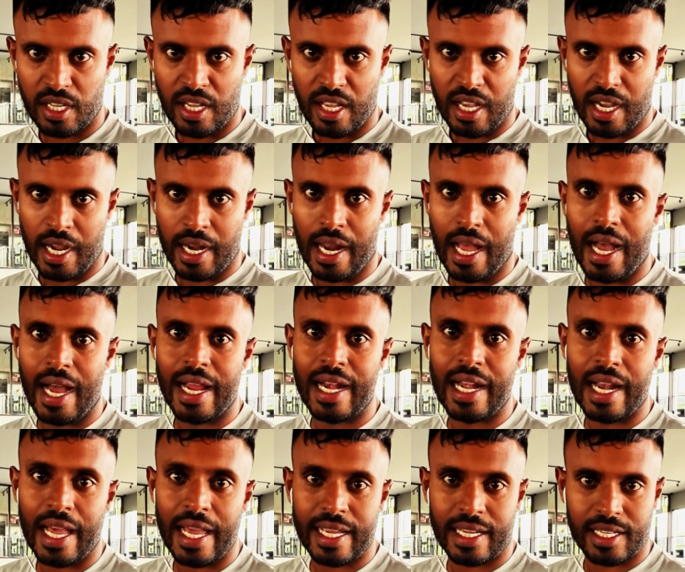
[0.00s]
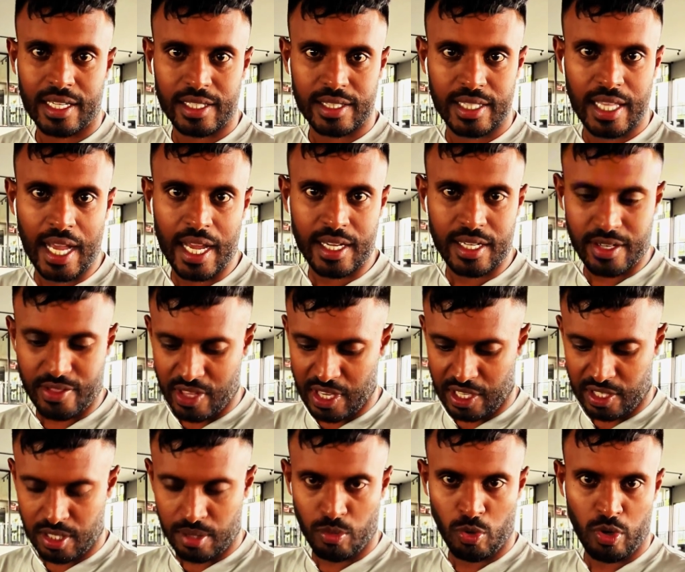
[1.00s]
And I like that
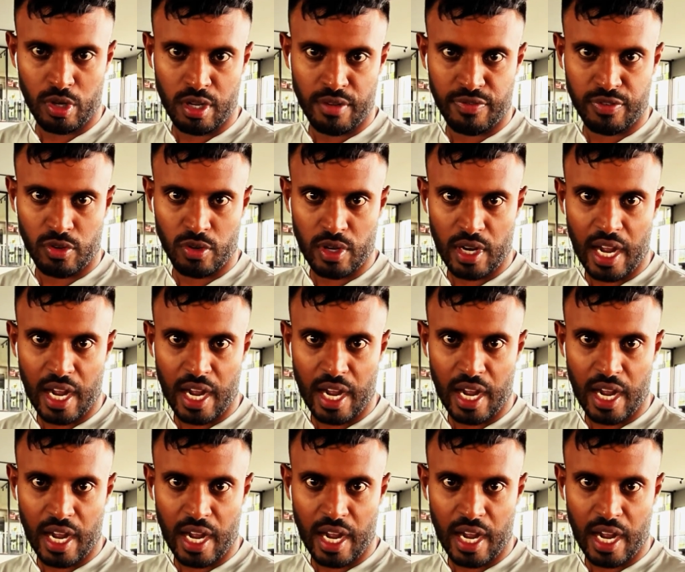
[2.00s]
things are more difficult.